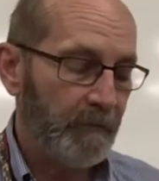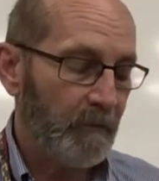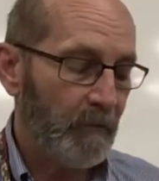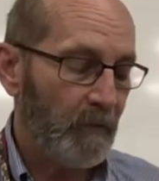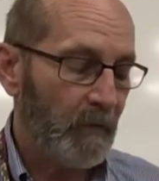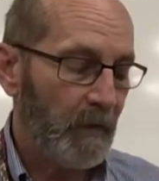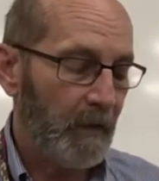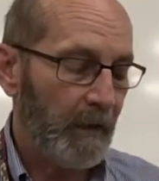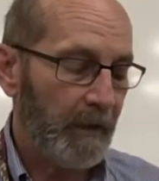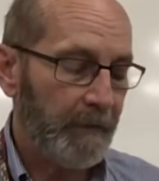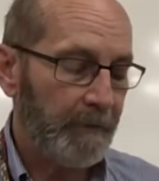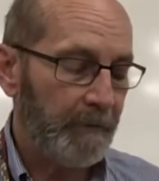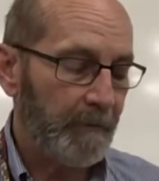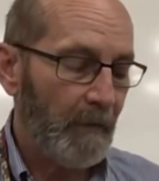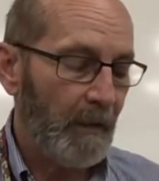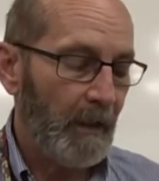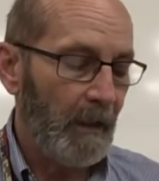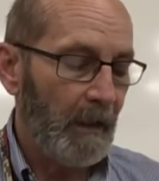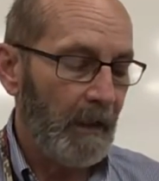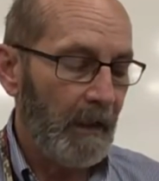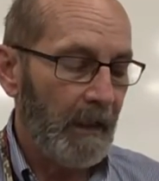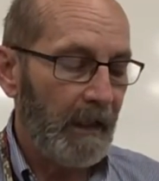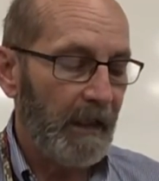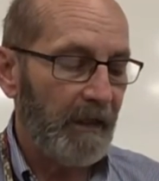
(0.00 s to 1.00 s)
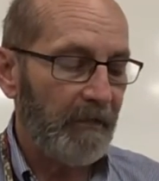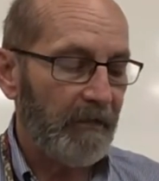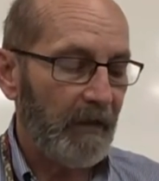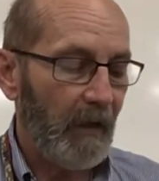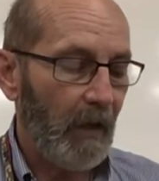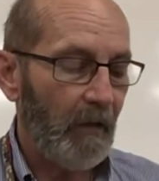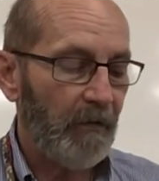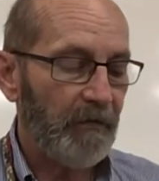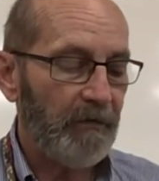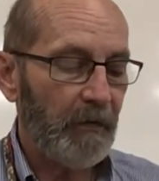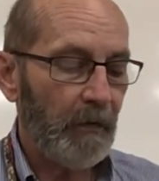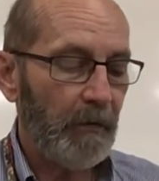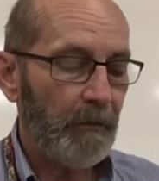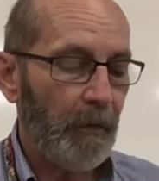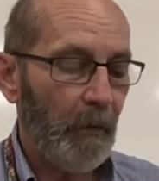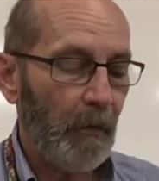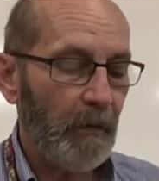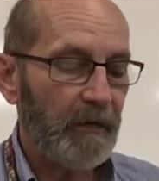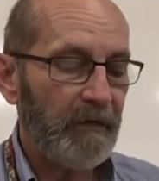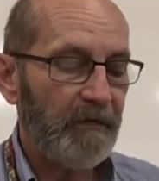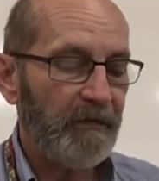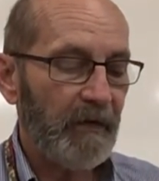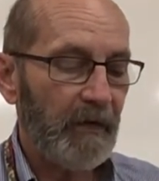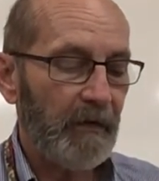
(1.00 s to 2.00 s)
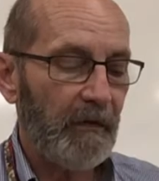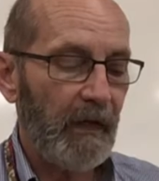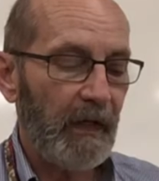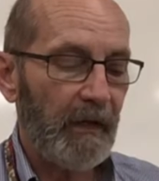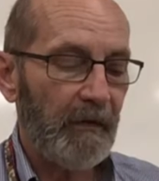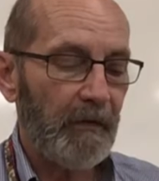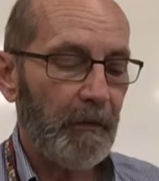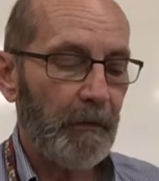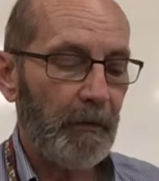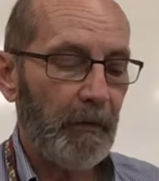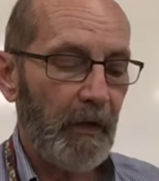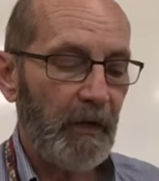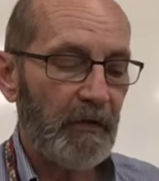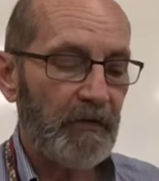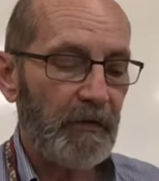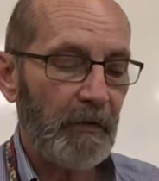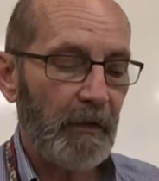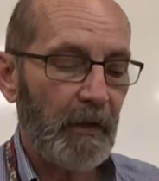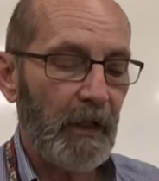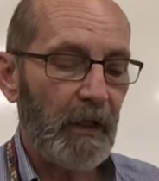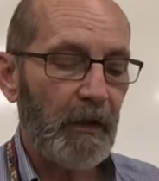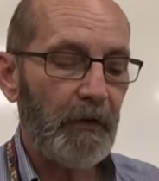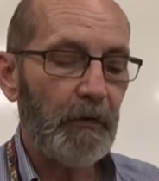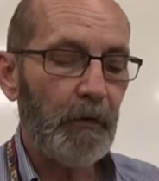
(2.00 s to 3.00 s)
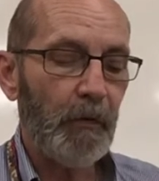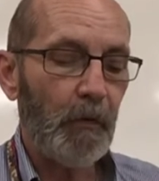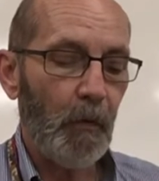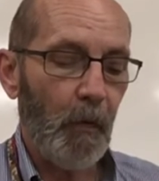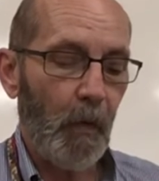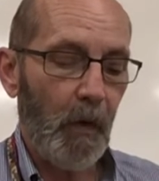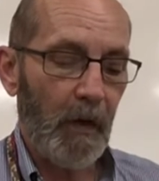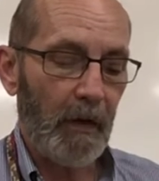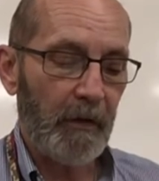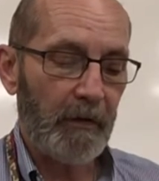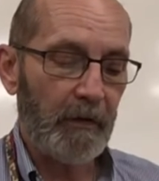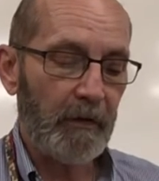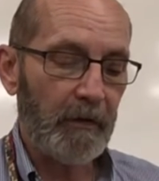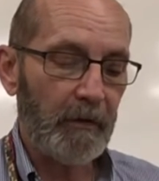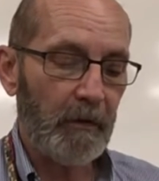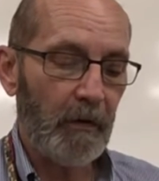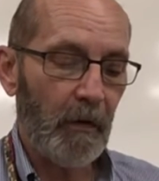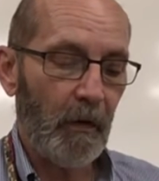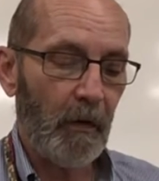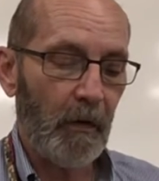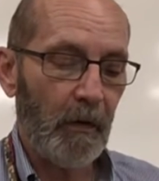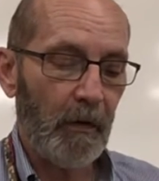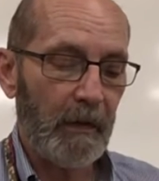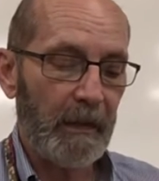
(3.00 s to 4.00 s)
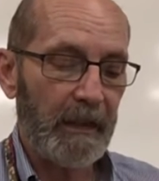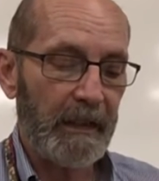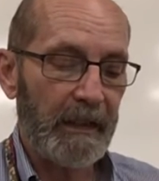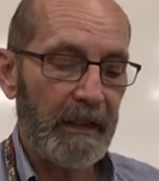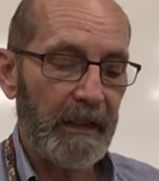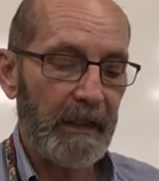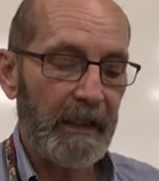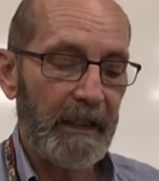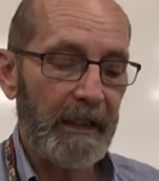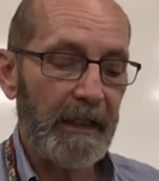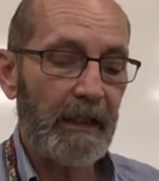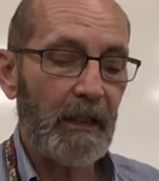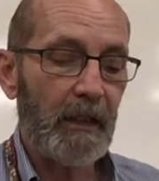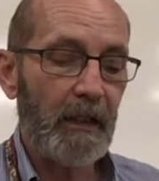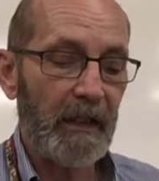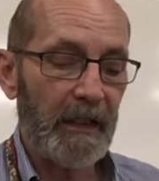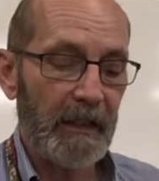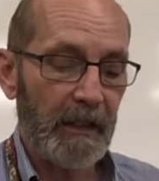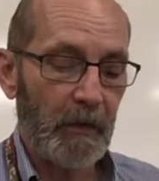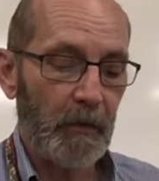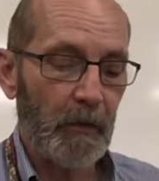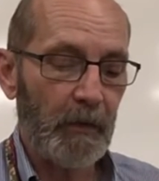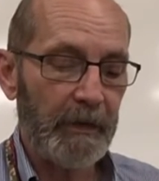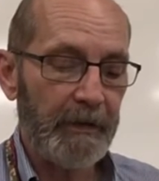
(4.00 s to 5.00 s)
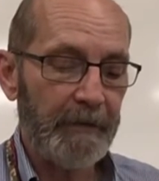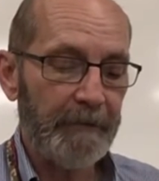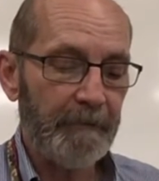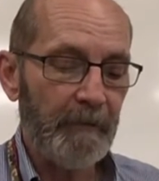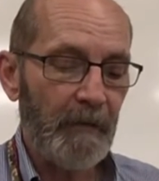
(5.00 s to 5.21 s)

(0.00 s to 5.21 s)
Okay, it's also important to figure out the pressure underwater or in a liquid.